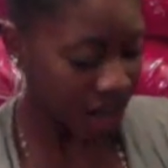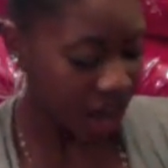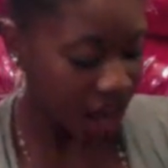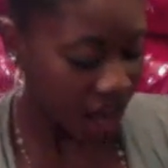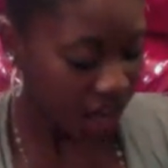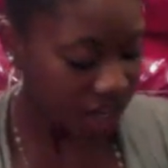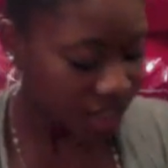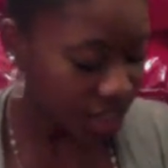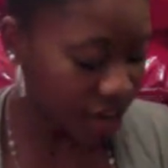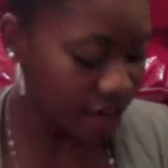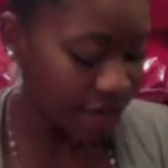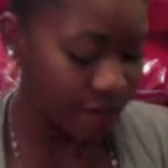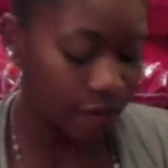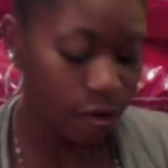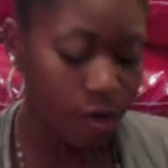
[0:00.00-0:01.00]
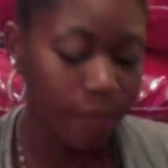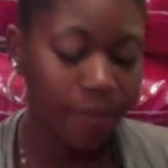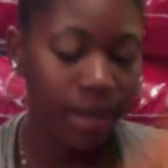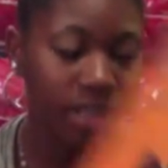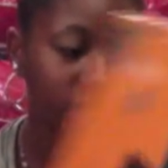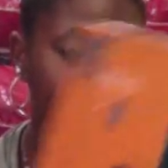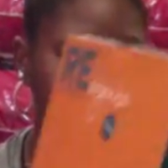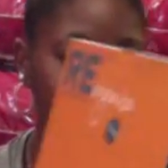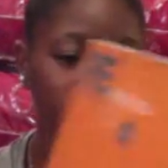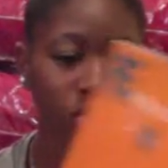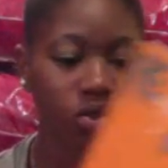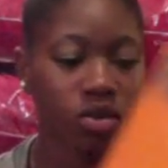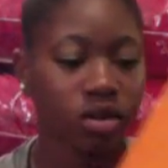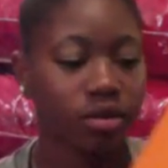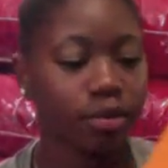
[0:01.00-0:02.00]
set of four bed stands
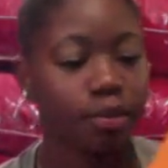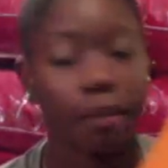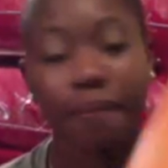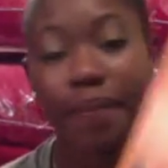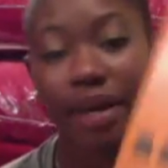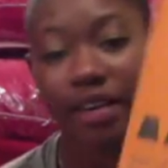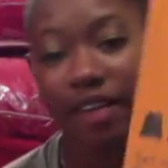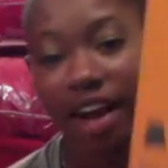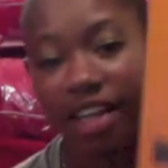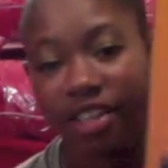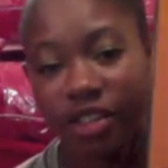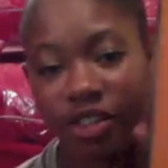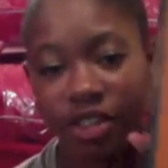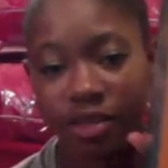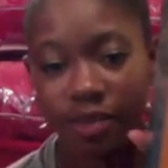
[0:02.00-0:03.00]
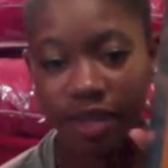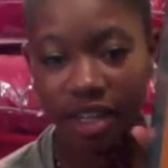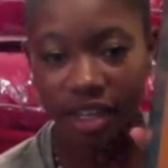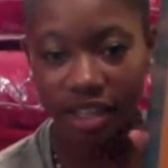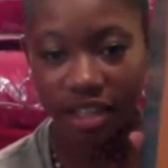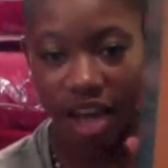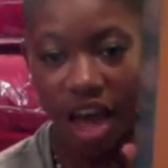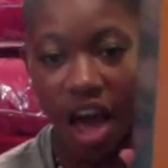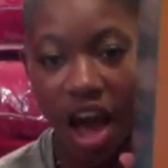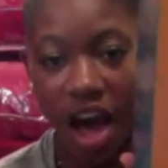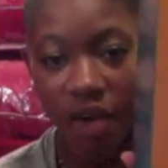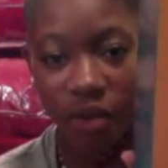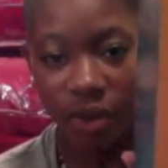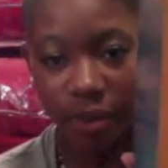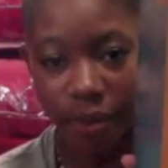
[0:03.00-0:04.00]
or bed risers because I want
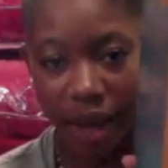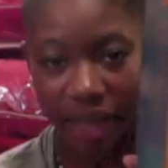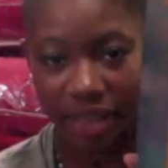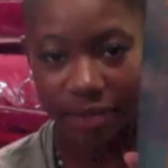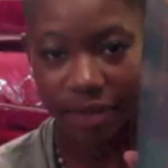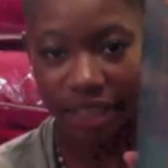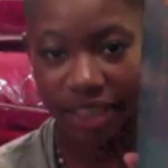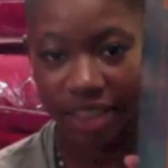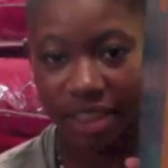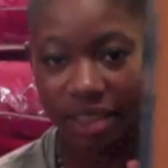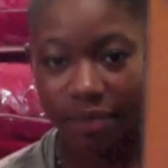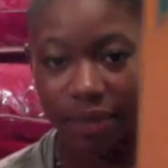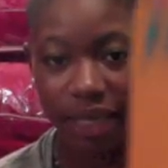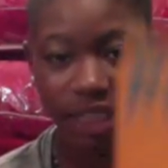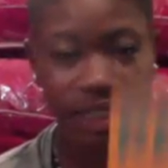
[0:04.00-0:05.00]
to maximize the space